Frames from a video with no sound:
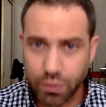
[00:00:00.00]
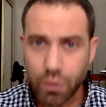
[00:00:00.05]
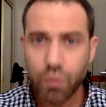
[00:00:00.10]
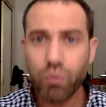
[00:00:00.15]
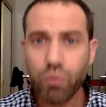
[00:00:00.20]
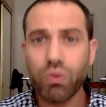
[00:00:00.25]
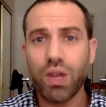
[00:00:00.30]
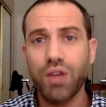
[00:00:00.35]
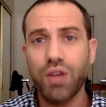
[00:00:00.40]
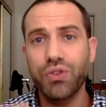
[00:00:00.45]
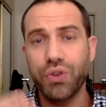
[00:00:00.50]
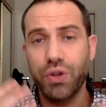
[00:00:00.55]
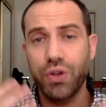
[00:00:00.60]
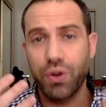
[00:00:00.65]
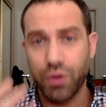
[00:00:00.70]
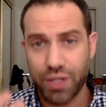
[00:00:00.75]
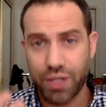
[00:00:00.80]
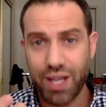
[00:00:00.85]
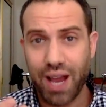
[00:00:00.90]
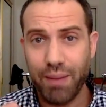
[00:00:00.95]
So your
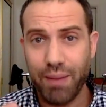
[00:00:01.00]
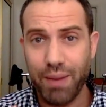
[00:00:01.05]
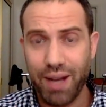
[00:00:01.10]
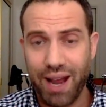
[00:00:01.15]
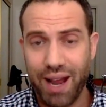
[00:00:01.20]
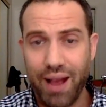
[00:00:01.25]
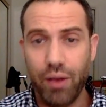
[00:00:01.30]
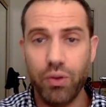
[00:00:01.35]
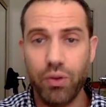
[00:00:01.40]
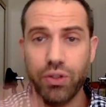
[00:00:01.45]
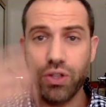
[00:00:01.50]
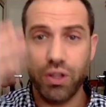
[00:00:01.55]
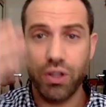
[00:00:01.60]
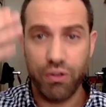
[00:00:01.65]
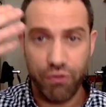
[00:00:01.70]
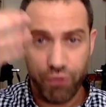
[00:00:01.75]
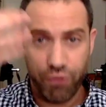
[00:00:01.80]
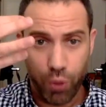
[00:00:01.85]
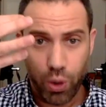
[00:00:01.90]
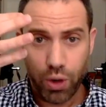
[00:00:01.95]
assignment now is the
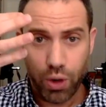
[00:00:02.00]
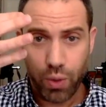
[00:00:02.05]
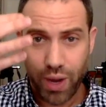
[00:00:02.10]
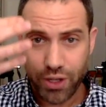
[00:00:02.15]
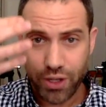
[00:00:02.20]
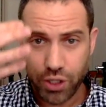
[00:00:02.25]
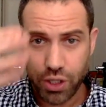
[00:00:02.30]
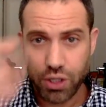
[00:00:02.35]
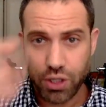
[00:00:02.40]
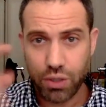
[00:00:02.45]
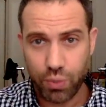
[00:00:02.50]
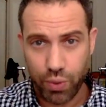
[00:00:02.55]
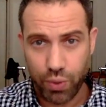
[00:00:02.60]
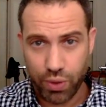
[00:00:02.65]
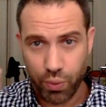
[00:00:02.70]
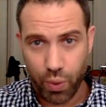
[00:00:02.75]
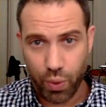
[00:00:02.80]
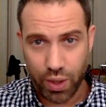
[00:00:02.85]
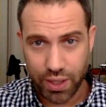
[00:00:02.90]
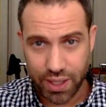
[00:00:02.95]
4 questions with
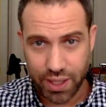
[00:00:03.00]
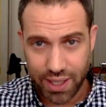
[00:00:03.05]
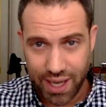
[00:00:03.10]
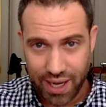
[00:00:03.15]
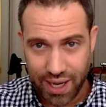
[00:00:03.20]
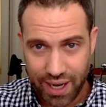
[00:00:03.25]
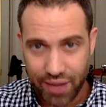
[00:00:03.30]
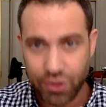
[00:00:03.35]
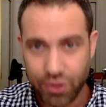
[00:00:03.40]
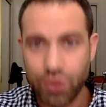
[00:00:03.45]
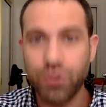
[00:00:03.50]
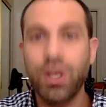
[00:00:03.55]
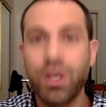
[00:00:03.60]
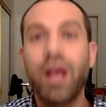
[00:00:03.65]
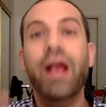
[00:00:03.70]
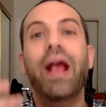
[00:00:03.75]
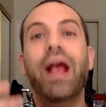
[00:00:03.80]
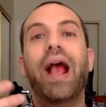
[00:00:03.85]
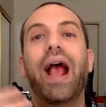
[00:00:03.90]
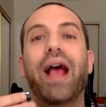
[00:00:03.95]
1 to 10 answers,
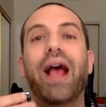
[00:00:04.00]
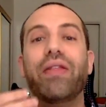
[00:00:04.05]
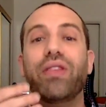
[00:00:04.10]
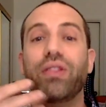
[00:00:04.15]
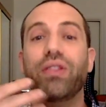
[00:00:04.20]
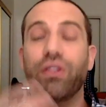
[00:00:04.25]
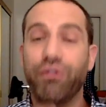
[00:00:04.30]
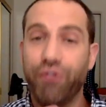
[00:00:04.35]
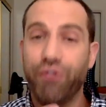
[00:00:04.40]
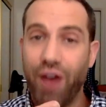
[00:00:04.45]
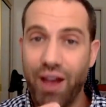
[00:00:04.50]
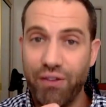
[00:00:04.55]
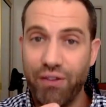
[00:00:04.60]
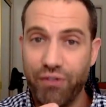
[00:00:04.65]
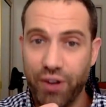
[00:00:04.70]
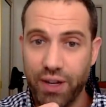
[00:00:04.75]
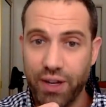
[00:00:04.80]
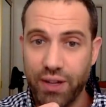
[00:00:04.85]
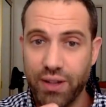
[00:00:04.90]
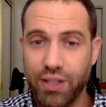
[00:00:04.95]
and then the 5
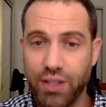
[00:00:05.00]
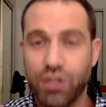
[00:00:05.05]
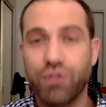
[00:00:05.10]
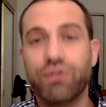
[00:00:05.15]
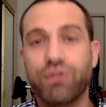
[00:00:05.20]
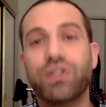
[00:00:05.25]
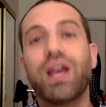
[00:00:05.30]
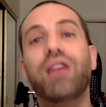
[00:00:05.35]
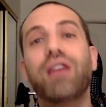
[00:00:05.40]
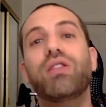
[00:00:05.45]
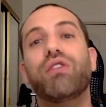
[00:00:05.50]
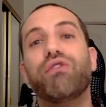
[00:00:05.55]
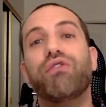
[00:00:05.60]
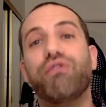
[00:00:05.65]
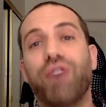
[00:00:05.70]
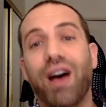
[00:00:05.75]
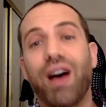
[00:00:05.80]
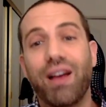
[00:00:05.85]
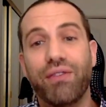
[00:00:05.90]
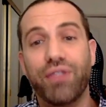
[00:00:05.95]
funny things you've said, the
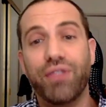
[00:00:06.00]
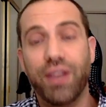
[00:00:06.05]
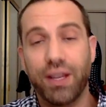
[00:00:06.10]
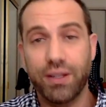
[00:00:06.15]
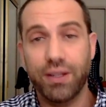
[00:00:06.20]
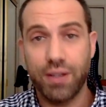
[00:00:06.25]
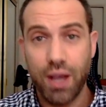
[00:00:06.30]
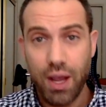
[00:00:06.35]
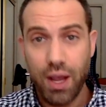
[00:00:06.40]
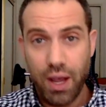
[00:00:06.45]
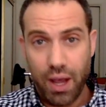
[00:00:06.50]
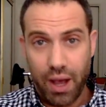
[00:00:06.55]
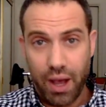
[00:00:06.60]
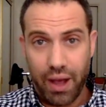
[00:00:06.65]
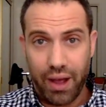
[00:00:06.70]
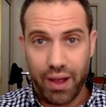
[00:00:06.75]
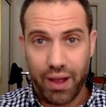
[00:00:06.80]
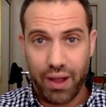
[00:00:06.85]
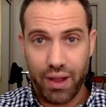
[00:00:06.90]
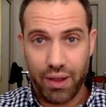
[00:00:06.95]
5 things
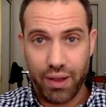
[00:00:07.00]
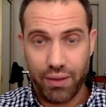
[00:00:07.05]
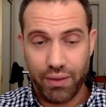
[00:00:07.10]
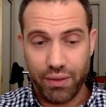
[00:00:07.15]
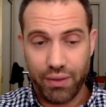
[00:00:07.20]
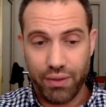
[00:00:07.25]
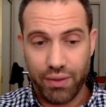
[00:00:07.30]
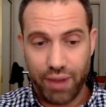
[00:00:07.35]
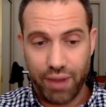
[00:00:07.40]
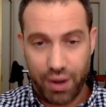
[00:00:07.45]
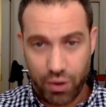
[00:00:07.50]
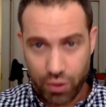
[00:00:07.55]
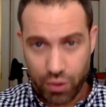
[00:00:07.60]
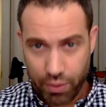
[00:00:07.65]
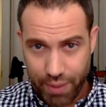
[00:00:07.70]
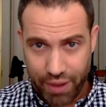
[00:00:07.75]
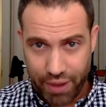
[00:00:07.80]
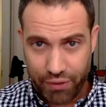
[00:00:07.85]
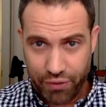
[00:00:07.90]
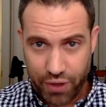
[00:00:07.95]
that are
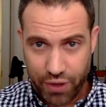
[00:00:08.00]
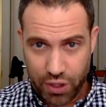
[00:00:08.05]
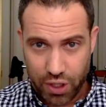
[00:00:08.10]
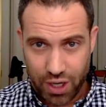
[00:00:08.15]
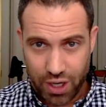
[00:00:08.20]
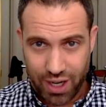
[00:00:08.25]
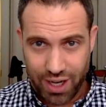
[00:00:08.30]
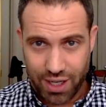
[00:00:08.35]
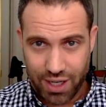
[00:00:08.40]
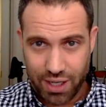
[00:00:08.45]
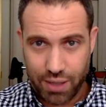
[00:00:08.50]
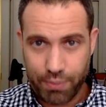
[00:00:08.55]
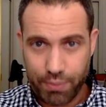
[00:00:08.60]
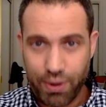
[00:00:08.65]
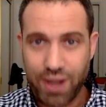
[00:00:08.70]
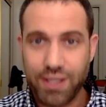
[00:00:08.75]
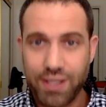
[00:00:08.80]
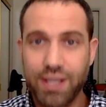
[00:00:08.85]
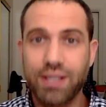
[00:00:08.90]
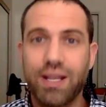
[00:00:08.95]
about fish on
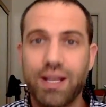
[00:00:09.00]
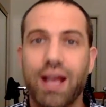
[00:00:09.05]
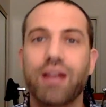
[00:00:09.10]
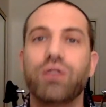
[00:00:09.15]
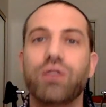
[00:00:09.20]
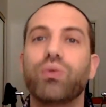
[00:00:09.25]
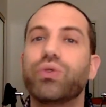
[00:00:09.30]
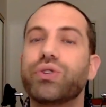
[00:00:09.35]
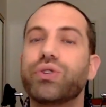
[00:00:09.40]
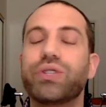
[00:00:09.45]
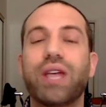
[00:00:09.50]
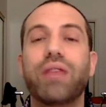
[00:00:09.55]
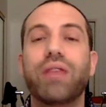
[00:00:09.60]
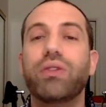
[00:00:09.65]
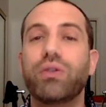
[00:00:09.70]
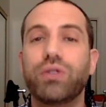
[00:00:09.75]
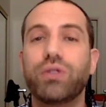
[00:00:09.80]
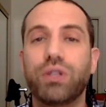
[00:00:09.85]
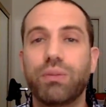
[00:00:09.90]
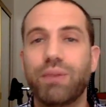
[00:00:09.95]
antidepressants, and you will send
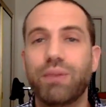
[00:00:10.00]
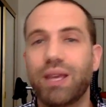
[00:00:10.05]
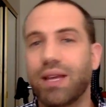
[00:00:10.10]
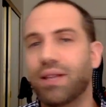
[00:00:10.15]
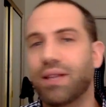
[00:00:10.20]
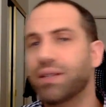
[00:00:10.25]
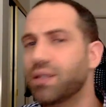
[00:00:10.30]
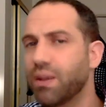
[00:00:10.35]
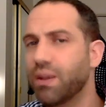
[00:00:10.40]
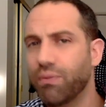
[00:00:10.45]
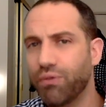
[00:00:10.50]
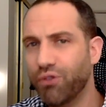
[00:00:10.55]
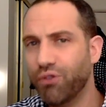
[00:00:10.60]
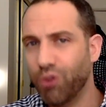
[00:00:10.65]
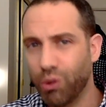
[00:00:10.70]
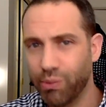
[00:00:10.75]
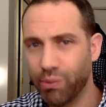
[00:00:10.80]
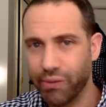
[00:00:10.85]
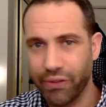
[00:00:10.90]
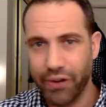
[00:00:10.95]
those to me in some
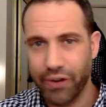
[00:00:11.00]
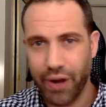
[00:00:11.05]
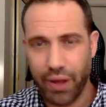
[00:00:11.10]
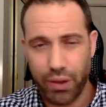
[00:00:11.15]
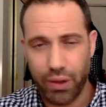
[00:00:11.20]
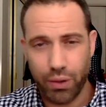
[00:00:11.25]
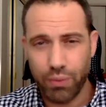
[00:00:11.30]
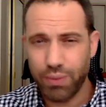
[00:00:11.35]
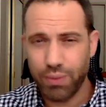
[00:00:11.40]
form or another.